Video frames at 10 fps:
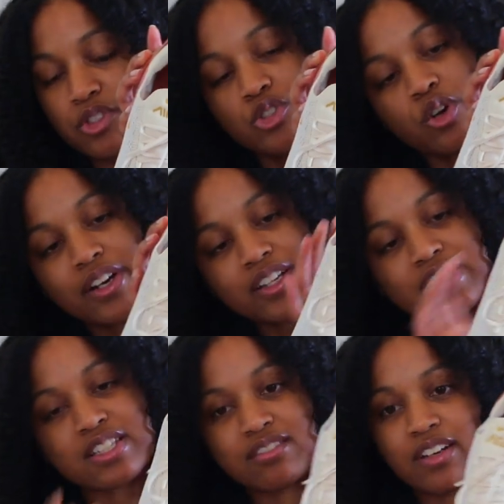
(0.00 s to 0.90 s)

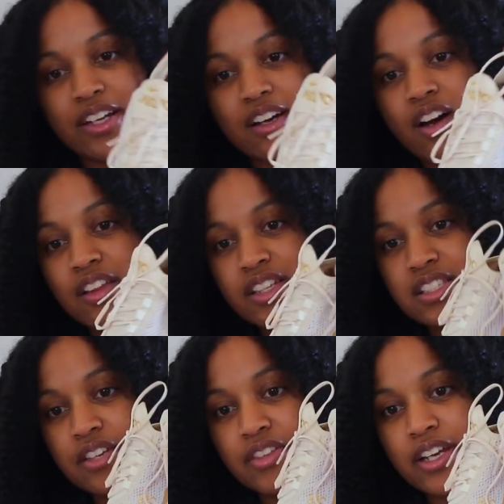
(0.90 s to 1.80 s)
Jordans and like all that
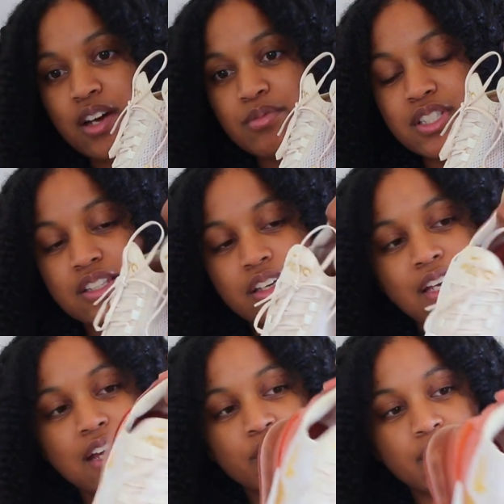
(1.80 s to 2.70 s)
stuff, and now I'm just
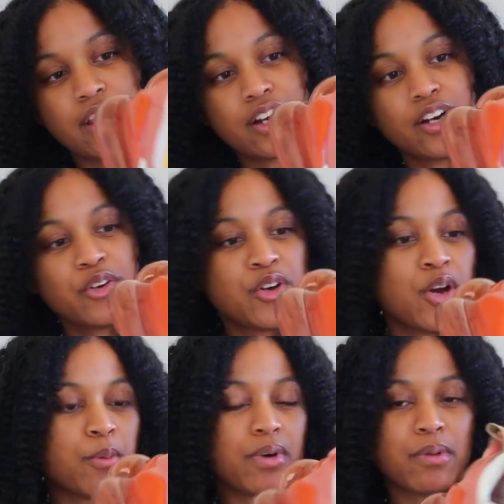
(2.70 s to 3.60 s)
like, I don't care.
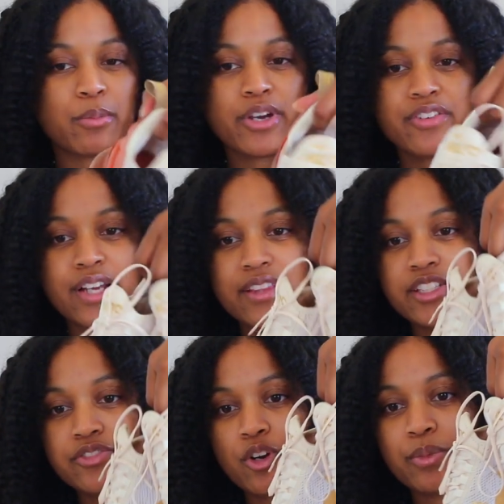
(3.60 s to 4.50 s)
But my boyfriend got
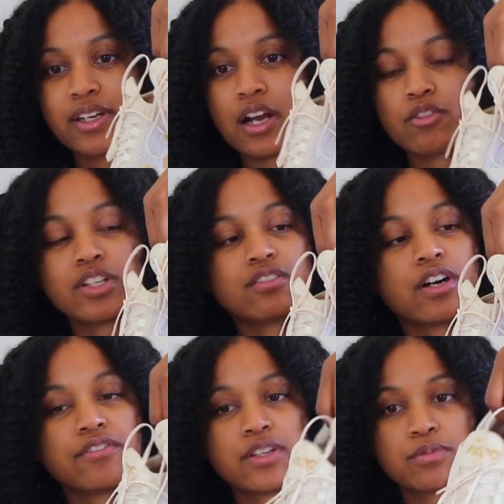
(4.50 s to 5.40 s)
these for me, and I really
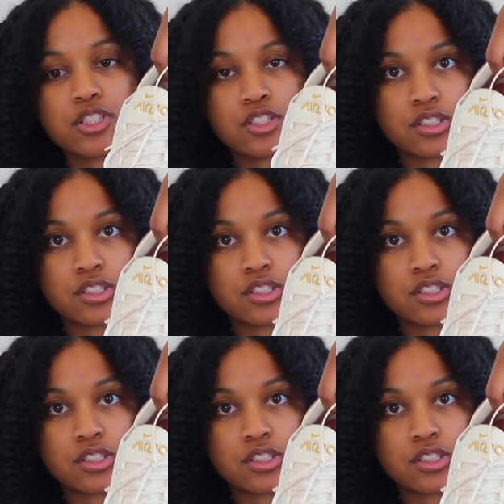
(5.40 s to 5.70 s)
love them.